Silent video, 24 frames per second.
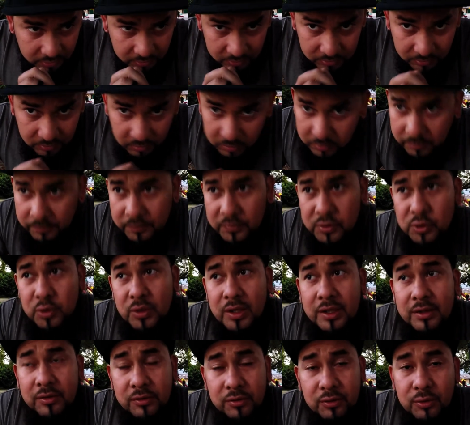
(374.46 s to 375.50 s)
two light
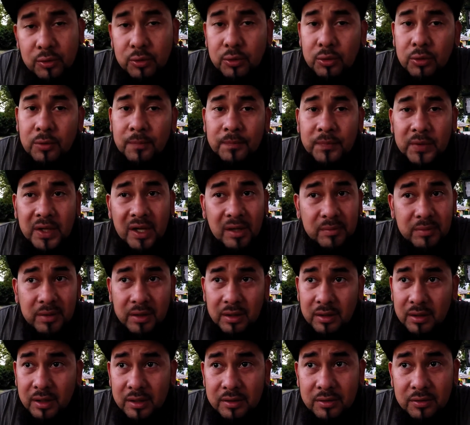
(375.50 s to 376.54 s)
dials are cool they helped out a
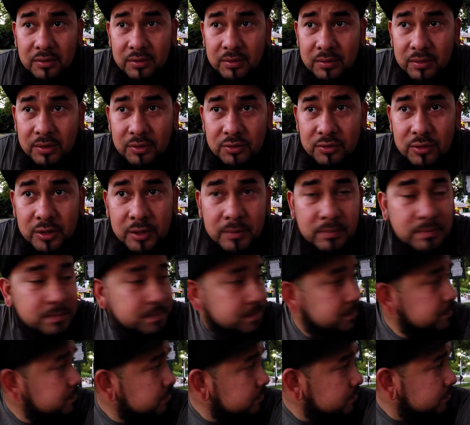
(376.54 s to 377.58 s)
lot this, this trip
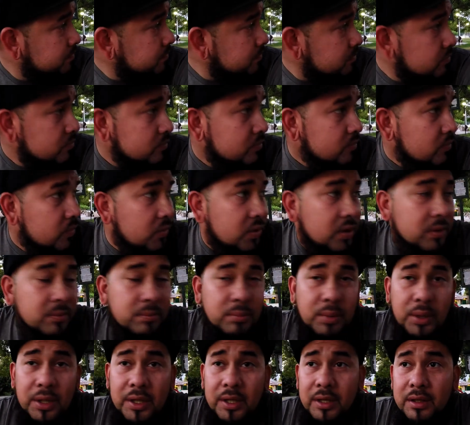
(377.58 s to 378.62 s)

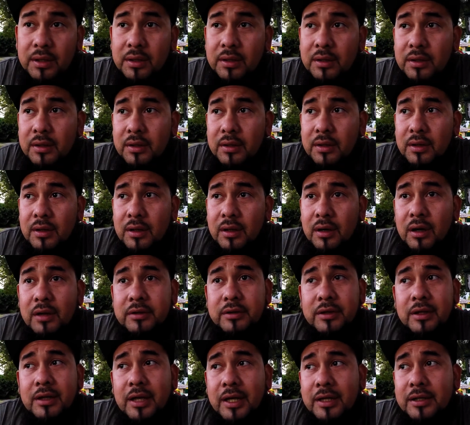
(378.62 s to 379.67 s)
but on
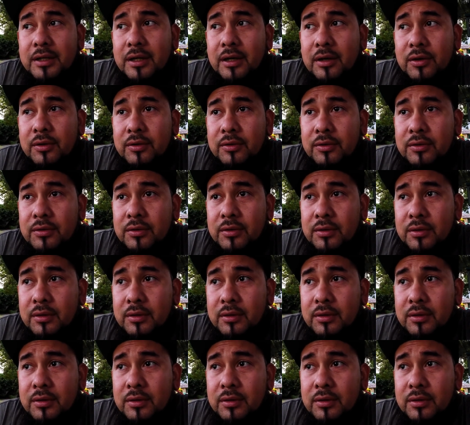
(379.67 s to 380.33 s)
the Lightdows,